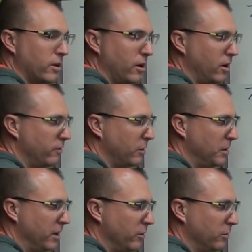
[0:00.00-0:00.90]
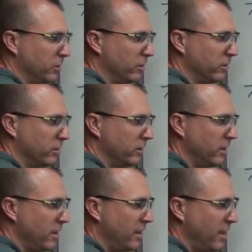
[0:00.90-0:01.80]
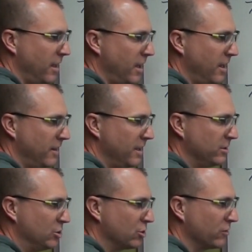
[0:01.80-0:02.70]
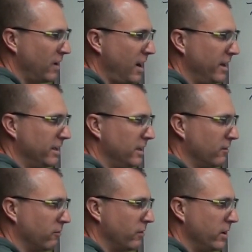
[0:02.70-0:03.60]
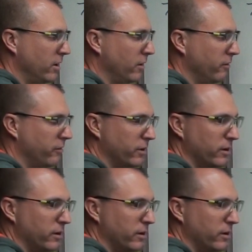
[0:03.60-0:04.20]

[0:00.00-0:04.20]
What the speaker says: of our binomial, and then try to get rid of